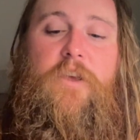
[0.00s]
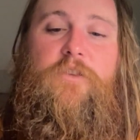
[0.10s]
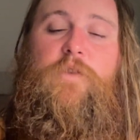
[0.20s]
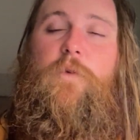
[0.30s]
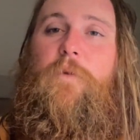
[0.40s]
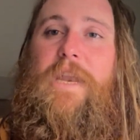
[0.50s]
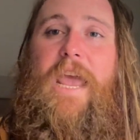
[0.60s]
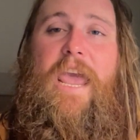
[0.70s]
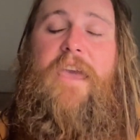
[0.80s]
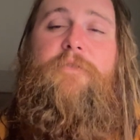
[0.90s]
So
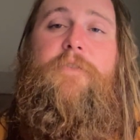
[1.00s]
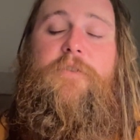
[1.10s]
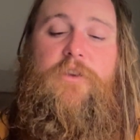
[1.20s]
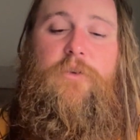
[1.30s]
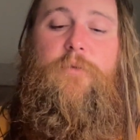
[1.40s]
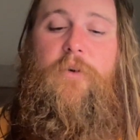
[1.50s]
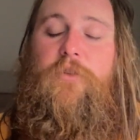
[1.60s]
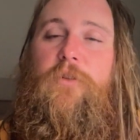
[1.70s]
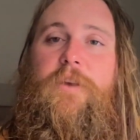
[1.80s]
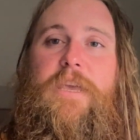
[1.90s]
whenever you are
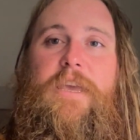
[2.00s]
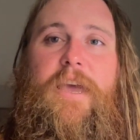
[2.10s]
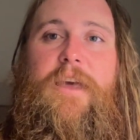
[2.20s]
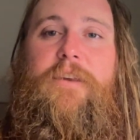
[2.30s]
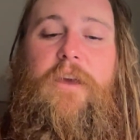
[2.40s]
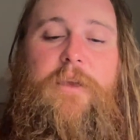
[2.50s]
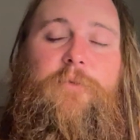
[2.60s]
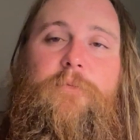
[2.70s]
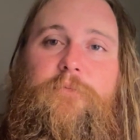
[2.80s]
looking at a